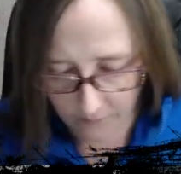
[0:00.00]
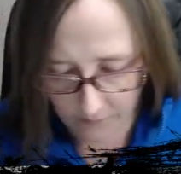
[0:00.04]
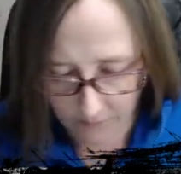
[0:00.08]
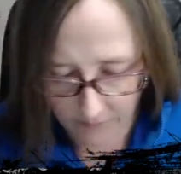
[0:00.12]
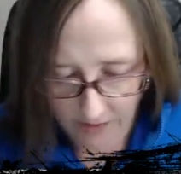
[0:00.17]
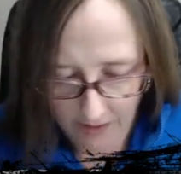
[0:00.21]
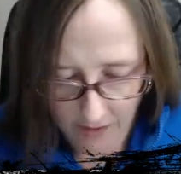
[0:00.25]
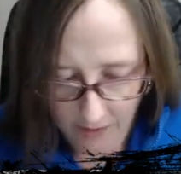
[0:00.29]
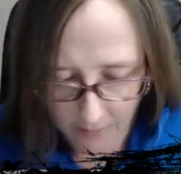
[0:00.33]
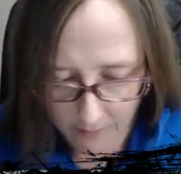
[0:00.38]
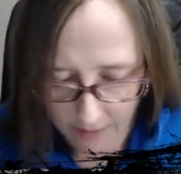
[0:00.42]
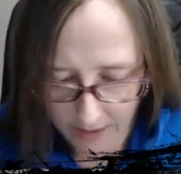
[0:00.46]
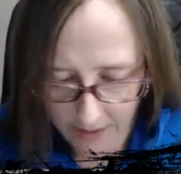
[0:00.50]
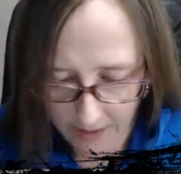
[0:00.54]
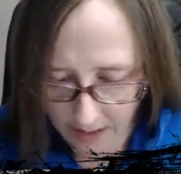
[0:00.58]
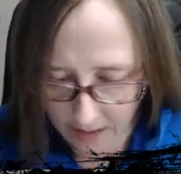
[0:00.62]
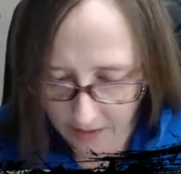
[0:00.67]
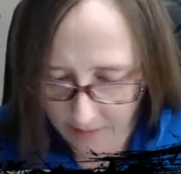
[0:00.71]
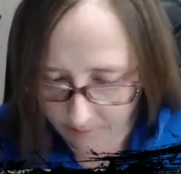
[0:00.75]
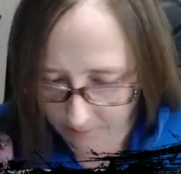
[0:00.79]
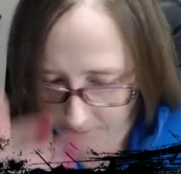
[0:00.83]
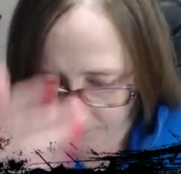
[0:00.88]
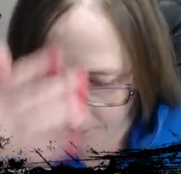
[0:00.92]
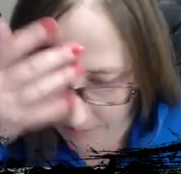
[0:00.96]
Alrighty.
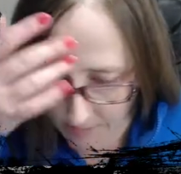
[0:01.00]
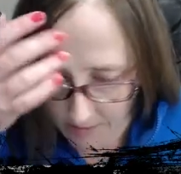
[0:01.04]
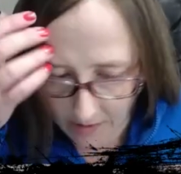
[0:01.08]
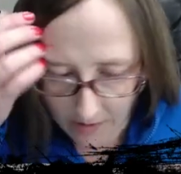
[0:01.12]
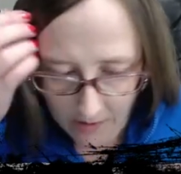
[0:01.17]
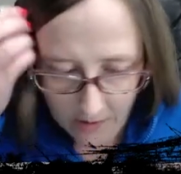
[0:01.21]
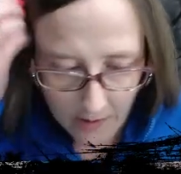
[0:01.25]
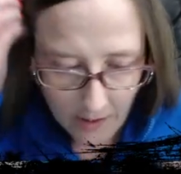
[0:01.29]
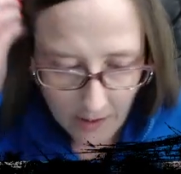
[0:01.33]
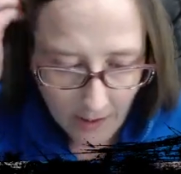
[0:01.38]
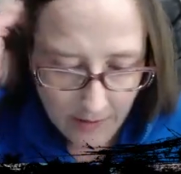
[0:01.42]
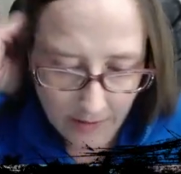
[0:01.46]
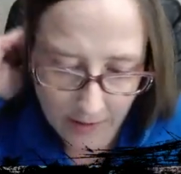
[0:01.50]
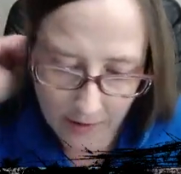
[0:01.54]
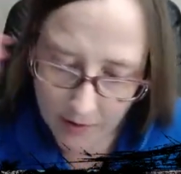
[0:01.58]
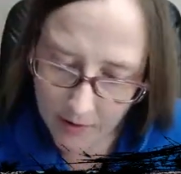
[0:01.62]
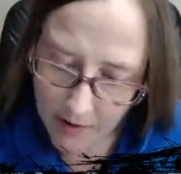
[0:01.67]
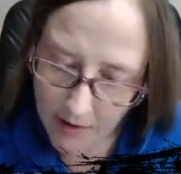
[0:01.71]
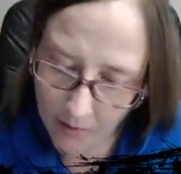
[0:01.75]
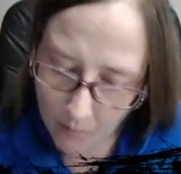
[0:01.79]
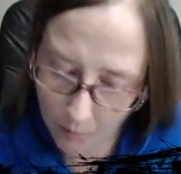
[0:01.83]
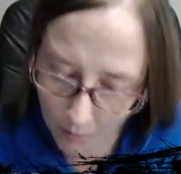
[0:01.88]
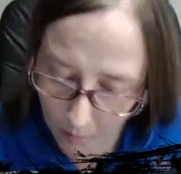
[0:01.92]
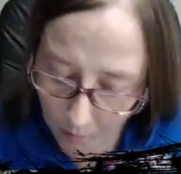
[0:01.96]
And then you're
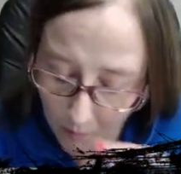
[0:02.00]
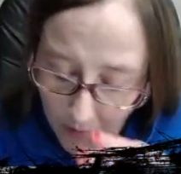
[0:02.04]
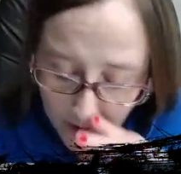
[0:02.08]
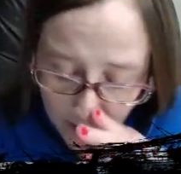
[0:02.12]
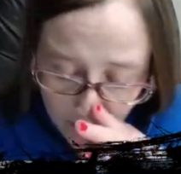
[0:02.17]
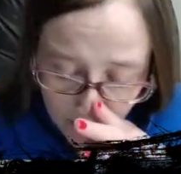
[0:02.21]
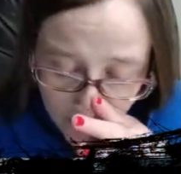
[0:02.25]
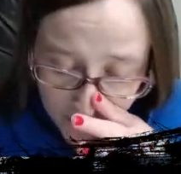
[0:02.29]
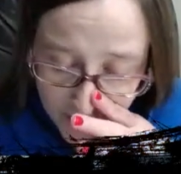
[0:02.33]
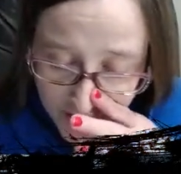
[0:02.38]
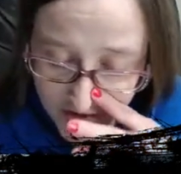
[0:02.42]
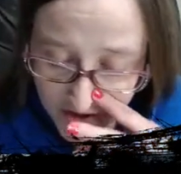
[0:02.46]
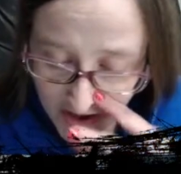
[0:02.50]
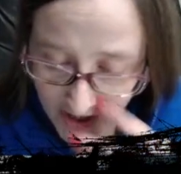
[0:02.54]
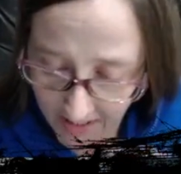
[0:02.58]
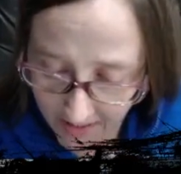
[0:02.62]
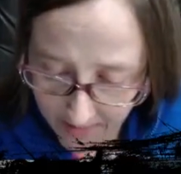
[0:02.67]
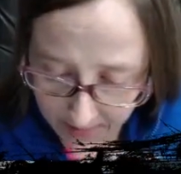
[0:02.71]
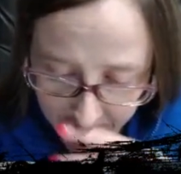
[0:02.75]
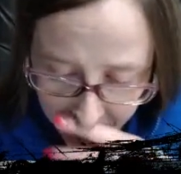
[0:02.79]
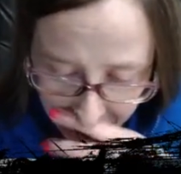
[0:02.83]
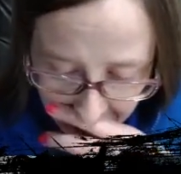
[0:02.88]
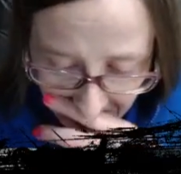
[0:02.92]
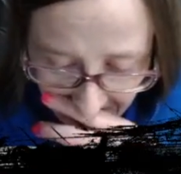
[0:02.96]
like, well, what about the
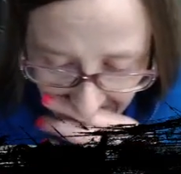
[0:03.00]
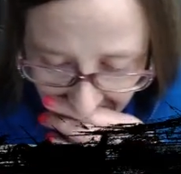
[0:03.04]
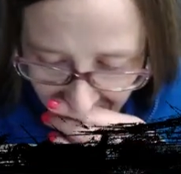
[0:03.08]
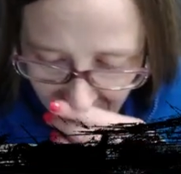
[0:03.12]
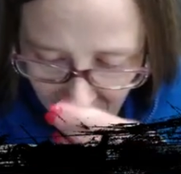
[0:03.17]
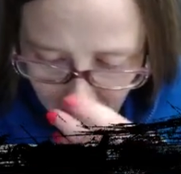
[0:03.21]
tabs, Jen?